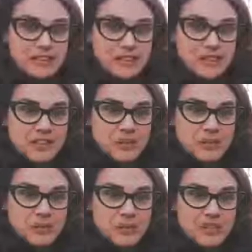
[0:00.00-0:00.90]
first
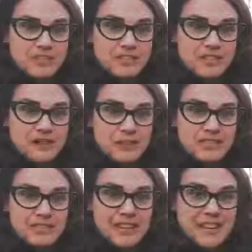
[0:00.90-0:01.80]
couple of weeks, they would
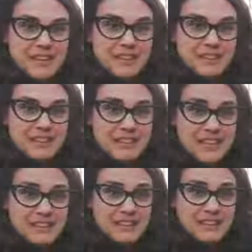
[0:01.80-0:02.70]
say an
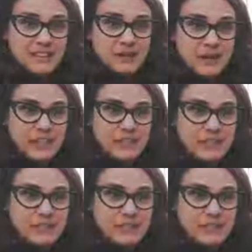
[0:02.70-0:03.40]
insane lady, right?